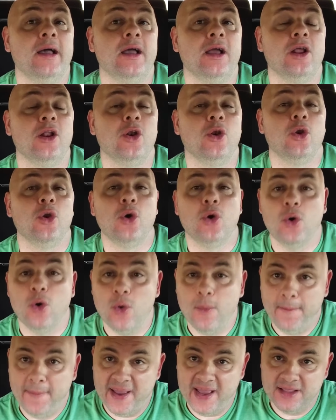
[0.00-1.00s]

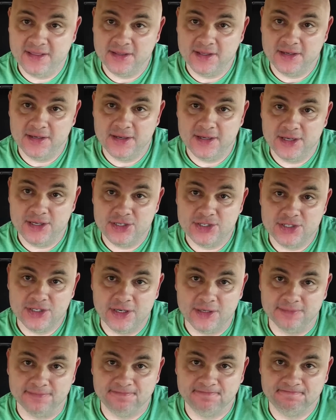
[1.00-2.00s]
Hello, Panda
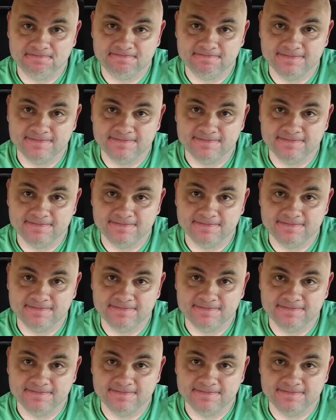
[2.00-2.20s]
Nation.